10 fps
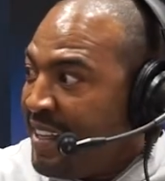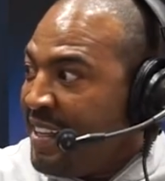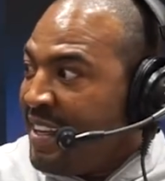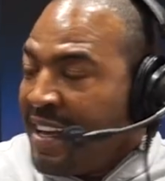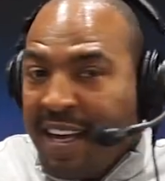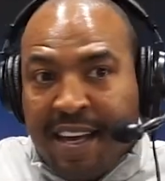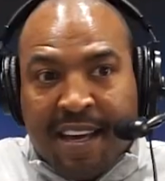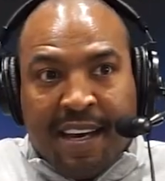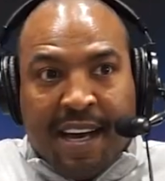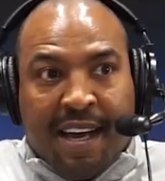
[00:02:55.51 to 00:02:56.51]
And
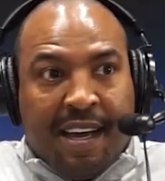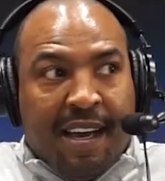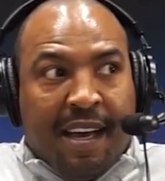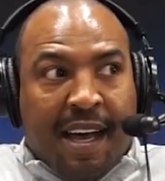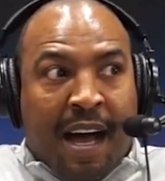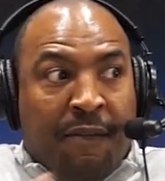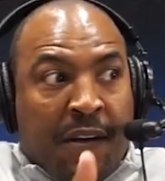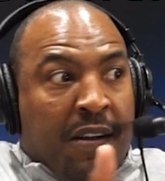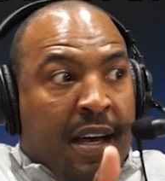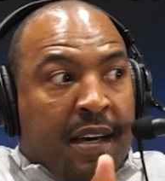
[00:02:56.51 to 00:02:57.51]
I felt
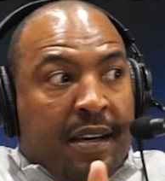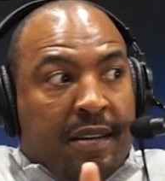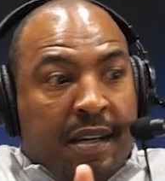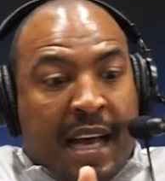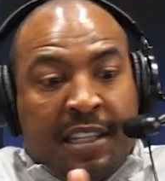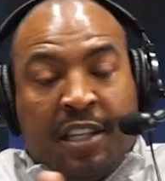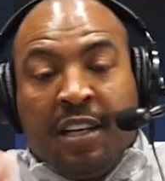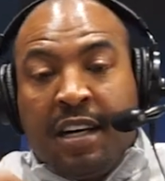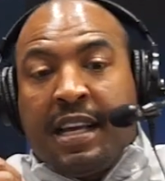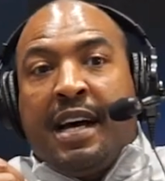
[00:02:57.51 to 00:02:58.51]
like as a young
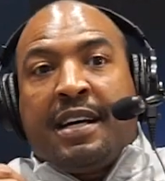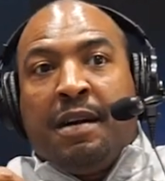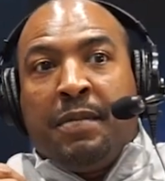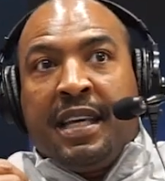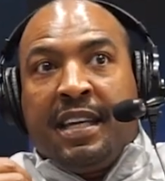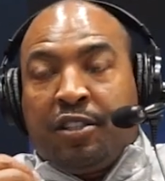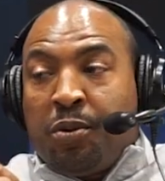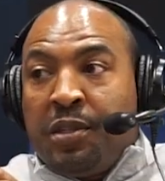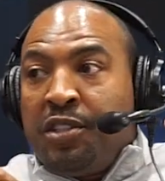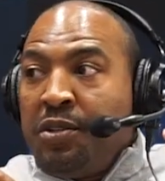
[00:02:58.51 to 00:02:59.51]
guy coming in at
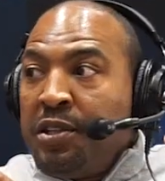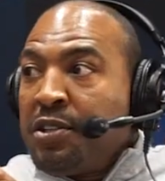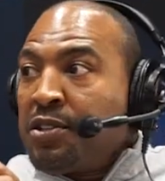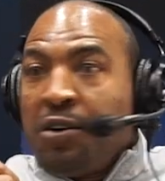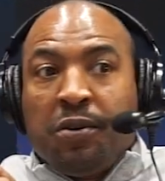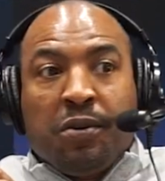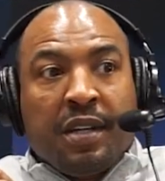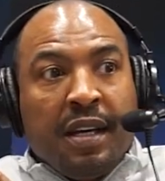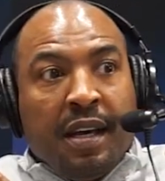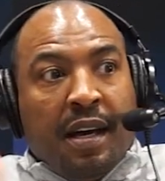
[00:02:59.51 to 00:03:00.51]
22 years old,
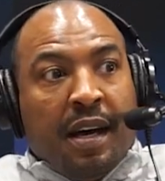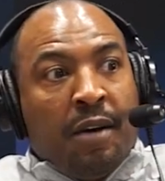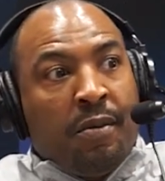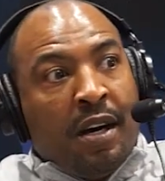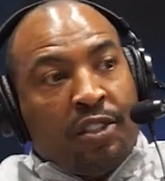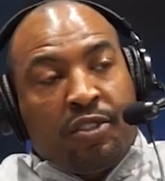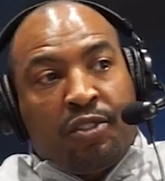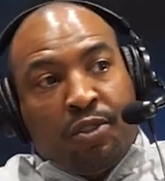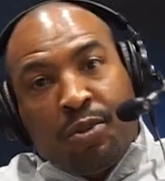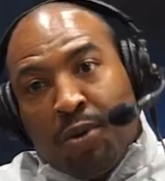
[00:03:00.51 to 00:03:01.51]
I watched
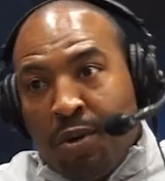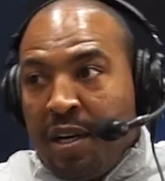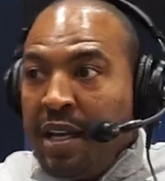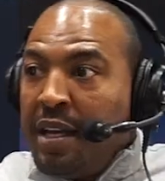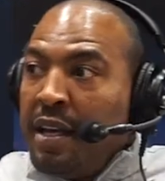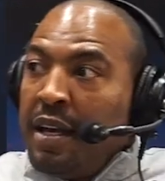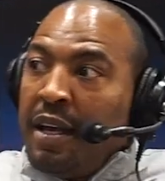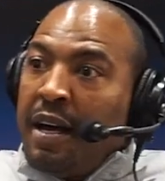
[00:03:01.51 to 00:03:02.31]
Troy. I